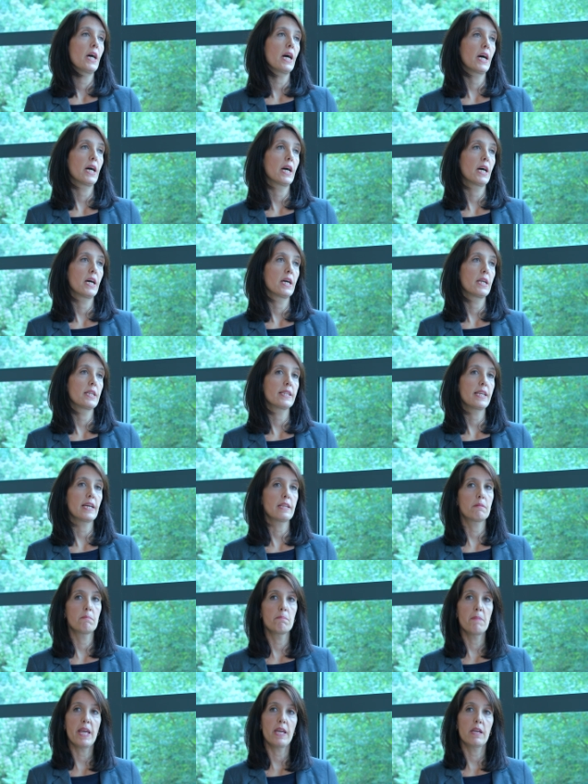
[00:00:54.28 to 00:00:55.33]
and
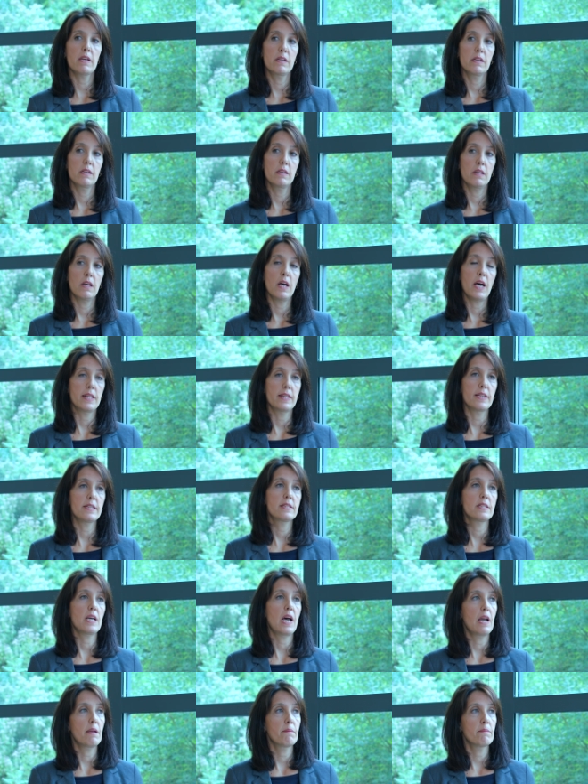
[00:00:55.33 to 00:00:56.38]
that make at that
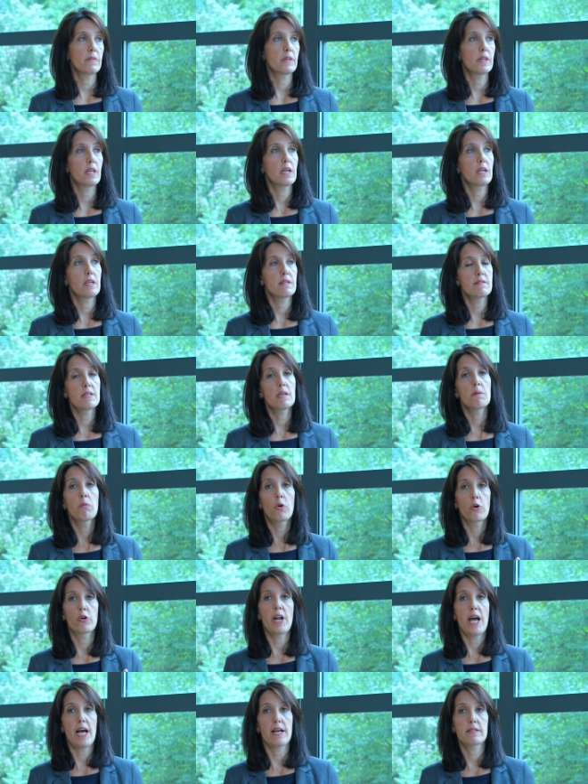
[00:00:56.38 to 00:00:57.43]
time the
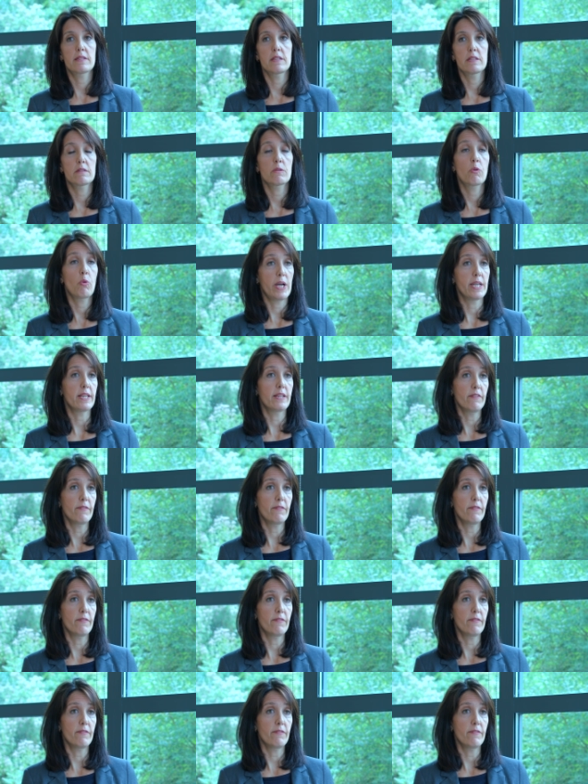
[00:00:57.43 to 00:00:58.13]
seaborne access quite